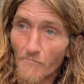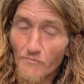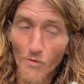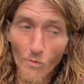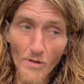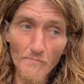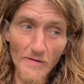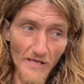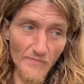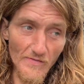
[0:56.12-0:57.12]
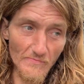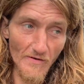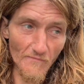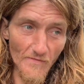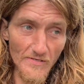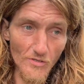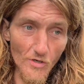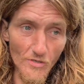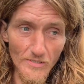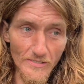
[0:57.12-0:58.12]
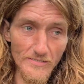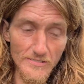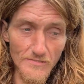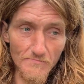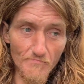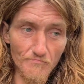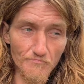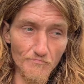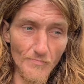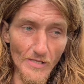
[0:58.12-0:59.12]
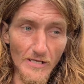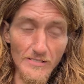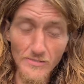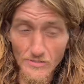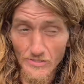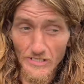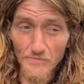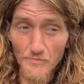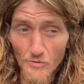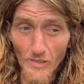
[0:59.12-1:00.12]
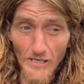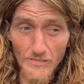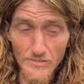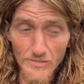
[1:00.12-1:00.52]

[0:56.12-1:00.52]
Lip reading: The one bad thing about fentanyl is it doesn't keep you as